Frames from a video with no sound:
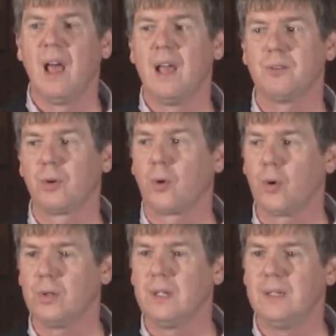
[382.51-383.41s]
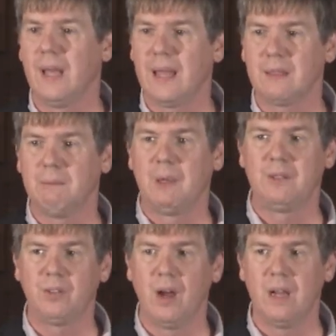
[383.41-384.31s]
as recorded at the
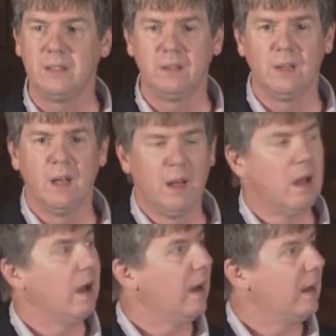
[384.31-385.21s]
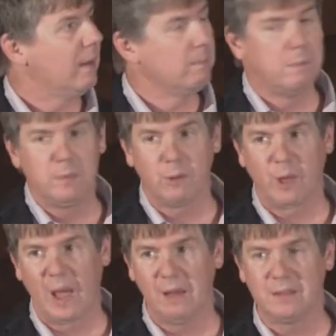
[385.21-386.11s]
Meishan
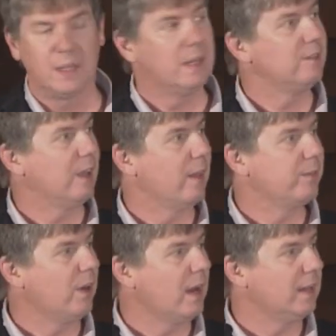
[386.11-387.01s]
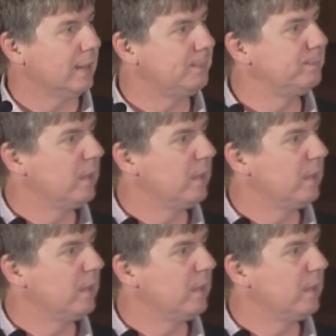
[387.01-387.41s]
locality in South China.